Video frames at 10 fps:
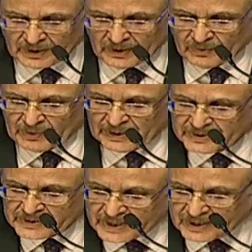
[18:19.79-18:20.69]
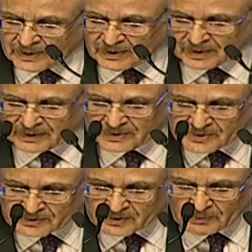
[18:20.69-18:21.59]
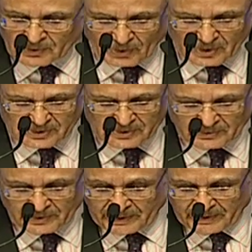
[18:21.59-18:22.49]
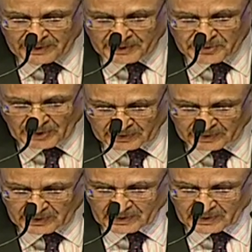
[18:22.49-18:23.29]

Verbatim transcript: will entail a considerable loss to the Indian exchequer